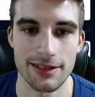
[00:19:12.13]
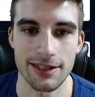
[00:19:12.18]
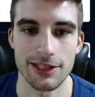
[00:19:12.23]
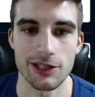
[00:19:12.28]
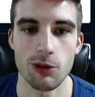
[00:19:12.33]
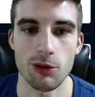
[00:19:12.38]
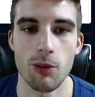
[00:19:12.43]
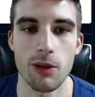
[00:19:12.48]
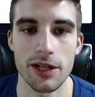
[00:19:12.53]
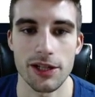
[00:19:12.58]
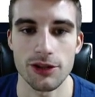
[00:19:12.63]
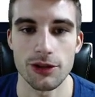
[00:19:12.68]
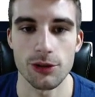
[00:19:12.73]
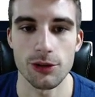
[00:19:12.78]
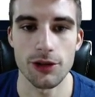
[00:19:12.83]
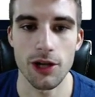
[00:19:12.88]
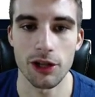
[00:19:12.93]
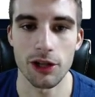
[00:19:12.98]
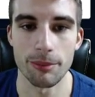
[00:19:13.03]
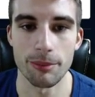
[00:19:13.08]
is the
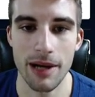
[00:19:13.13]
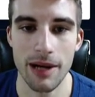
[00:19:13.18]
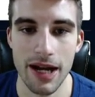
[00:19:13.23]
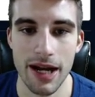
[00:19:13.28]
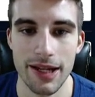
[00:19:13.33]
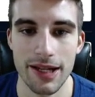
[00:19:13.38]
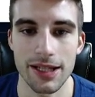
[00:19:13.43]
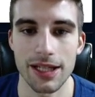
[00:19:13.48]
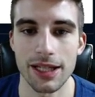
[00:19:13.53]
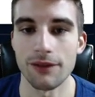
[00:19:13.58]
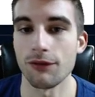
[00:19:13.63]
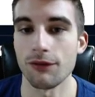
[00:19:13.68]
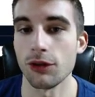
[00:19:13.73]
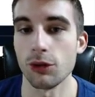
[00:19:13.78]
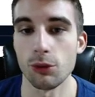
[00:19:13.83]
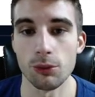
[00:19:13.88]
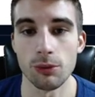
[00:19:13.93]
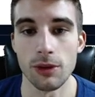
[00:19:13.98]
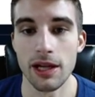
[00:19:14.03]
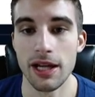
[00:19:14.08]
$22 buy-in. If
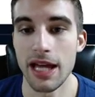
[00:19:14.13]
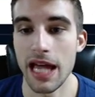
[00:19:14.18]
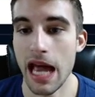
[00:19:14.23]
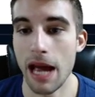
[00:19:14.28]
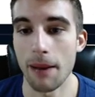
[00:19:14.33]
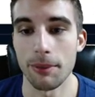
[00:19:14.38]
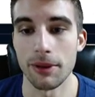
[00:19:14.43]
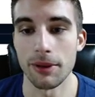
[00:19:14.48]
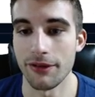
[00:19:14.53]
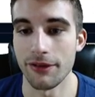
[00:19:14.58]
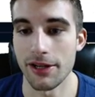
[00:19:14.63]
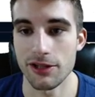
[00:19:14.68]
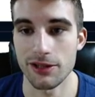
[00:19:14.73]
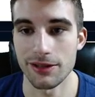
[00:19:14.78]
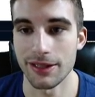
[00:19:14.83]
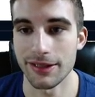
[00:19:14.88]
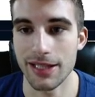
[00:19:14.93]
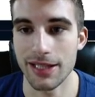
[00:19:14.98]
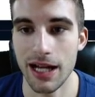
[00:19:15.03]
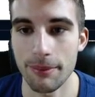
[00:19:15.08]
you happen to finish
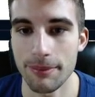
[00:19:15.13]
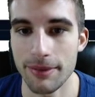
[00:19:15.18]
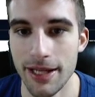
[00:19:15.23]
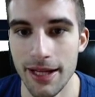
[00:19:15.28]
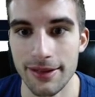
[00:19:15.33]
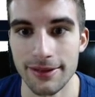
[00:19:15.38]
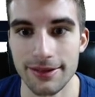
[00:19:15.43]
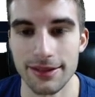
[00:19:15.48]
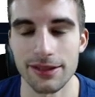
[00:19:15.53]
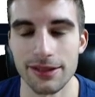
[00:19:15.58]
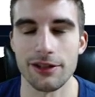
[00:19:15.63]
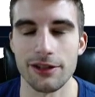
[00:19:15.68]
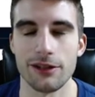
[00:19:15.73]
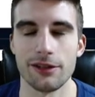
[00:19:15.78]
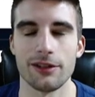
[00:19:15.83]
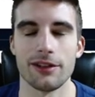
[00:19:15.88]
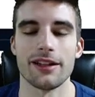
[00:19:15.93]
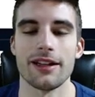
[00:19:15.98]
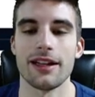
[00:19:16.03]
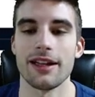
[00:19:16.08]
in the top 10, say you
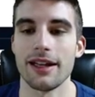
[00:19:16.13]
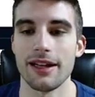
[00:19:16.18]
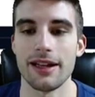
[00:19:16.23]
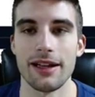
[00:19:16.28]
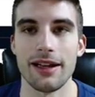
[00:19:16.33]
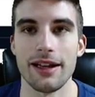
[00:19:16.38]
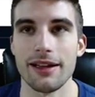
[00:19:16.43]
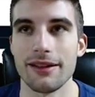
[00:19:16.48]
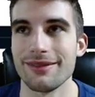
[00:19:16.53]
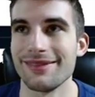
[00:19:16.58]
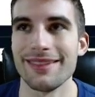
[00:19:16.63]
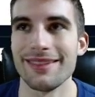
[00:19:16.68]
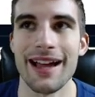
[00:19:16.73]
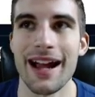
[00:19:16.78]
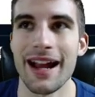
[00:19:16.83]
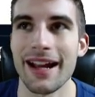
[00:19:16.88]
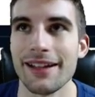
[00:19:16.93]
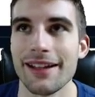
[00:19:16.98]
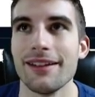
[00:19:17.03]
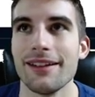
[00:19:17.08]
go like
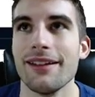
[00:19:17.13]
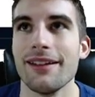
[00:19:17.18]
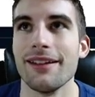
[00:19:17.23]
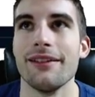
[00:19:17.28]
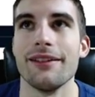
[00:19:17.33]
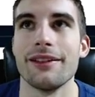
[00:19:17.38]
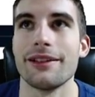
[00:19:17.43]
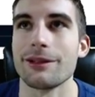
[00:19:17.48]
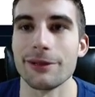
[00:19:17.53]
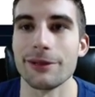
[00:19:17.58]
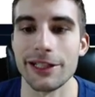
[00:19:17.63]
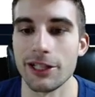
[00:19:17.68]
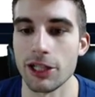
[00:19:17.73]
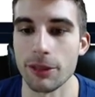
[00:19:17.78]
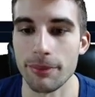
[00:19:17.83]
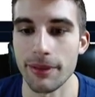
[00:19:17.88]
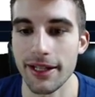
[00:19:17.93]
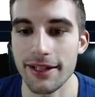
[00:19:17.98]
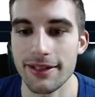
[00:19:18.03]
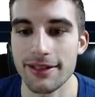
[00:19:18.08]
9-3 on
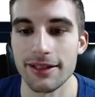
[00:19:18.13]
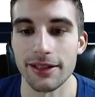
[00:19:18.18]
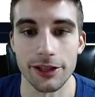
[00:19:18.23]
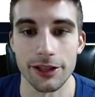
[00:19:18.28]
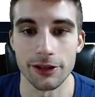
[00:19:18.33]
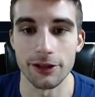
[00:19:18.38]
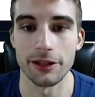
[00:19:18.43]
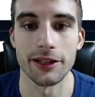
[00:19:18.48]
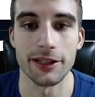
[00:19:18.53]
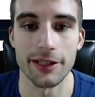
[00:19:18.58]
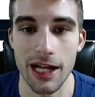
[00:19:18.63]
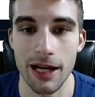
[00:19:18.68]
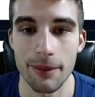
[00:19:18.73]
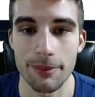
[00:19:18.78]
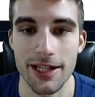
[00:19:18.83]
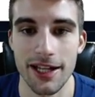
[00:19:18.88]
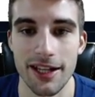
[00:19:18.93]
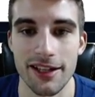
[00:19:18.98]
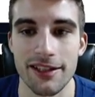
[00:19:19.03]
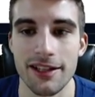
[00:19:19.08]
your picks and you're in the
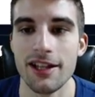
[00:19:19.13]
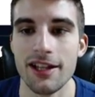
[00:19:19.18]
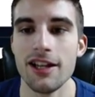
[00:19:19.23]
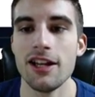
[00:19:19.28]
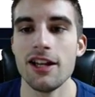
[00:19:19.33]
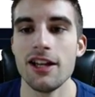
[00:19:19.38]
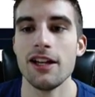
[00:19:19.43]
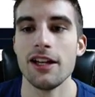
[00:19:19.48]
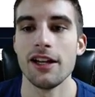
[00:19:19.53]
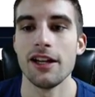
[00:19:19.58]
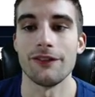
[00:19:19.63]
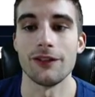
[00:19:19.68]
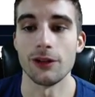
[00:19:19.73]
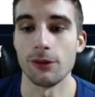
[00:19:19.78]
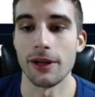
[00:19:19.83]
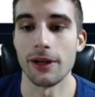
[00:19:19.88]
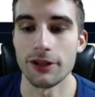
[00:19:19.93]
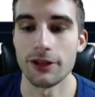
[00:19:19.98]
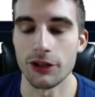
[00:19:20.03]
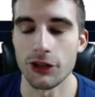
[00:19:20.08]
top 10, if
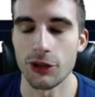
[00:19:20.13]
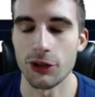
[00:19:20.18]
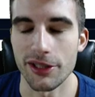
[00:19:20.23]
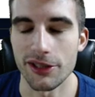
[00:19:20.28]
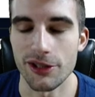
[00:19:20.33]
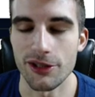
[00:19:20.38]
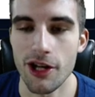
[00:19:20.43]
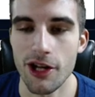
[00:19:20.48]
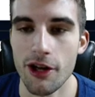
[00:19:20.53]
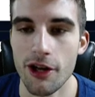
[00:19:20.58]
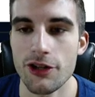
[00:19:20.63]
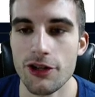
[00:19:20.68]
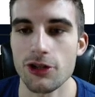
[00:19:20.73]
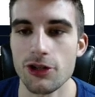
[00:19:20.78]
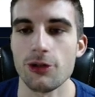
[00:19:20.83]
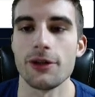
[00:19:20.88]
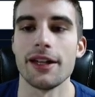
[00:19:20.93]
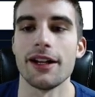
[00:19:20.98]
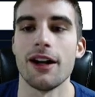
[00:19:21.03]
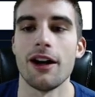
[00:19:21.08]
you enter $22,
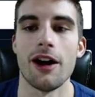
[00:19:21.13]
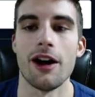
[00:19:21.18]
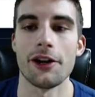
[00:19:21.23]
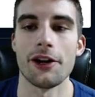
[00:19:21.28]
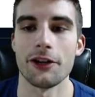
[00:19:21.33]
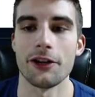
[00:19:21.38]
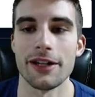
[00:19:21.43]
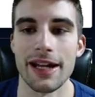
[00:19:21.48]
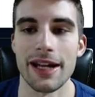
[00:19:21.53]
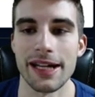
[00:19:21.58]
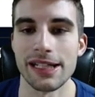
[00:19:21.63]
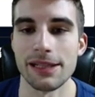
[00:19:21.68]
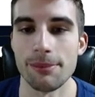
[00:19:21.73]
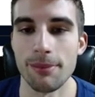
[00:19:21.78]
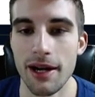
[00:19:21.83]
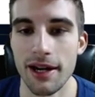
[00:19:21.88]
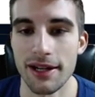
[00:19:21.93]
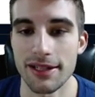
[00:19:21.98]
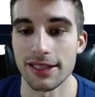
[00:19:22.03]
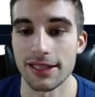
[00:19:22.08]
you'd get 180
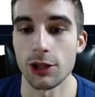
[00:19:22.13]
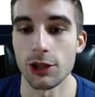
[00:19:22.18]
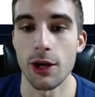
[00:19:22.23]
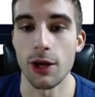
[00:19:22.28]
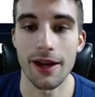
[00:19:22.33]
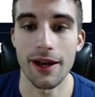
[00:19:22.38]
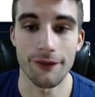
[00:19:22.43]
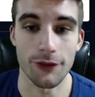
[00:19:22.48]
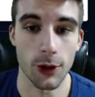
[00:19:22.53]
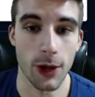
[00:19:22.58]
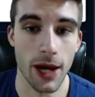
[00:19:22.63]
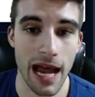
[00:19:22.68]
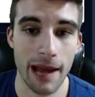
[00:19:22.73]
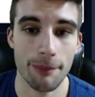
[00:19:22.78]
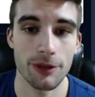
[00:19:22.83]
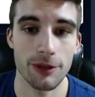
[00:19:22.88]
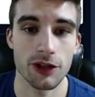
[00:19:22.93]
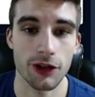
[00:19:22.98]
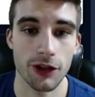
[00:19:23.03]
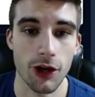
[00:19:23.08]
bucks. And if you
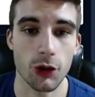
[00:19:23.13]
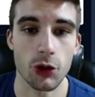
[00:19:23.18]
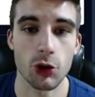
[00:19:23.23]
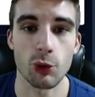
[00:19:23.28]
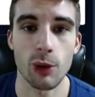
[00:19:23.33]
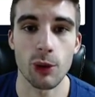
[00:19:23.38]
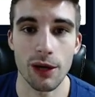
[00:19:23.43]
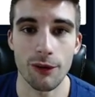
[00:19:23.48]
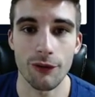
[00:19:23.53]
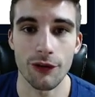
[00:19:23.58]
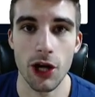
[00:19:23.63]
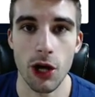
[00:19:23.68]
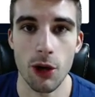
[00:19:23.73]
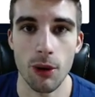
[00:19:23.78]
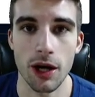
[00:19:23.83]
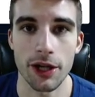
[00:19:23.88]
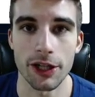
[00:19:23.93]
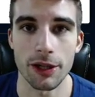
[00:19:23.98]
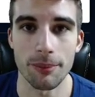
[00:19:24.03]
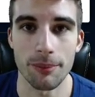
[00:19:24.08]
happen to go 12-0
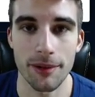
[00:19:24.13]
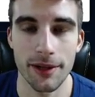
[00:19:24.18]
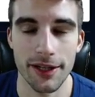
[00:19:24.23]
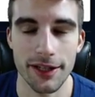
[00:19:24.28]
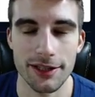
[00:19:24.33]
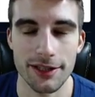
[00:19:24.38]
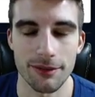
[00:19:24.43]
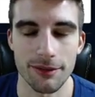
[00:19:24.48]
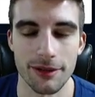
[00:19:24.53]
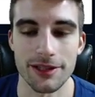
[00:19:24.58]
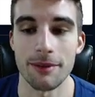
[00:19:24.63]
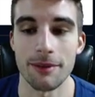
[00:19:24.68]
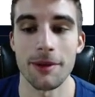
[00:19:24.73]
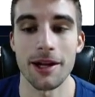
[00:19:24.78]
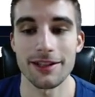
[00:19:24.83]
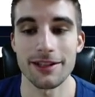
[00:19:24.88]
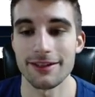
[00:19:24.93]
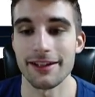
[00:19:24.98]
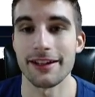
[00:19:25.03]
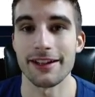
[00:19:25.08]
on your picks, which I'm
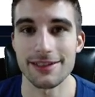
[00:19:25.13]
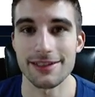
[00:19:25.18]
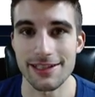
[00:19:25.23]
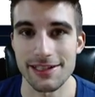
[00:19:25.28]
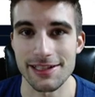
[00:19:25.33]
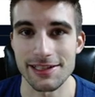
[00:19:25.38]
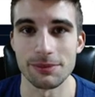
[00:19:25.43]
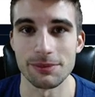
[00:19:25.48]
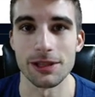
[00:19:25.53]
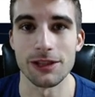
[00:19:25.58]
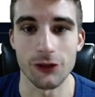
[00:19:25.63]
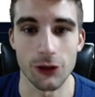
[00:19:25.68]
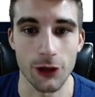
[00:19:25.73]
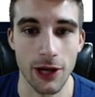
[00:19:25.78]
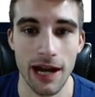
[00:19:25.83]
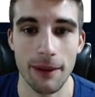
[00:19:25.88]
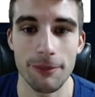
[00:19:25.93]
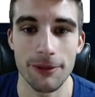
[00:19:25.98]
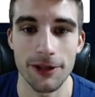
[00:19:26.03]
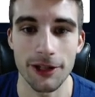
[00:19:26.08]
not saying it's easy, but if you
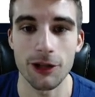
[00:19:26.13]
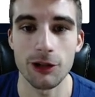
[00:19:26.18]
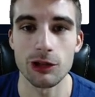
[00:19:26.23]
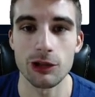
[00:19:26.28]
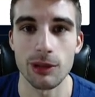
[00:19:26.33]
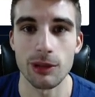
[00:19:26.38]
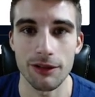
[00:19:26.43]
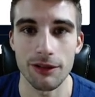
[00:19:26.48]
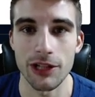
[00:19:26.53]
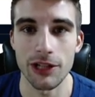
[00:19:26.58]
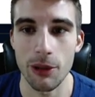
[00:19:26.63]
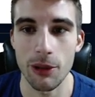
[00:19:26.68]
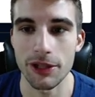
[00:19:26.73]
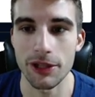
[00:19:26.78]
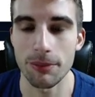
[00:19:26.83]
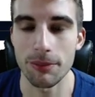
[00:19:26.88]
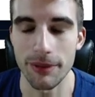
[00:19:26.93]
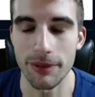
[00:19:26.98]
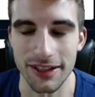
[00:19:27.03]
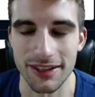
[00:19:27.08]
happen to go 12-0 on
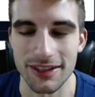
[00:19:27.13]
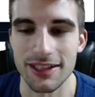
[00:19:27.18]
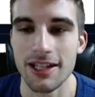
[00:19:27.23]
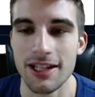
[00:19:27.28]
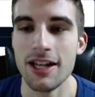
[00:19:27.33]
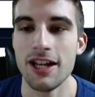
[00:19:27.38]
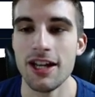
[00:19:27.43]
your picks,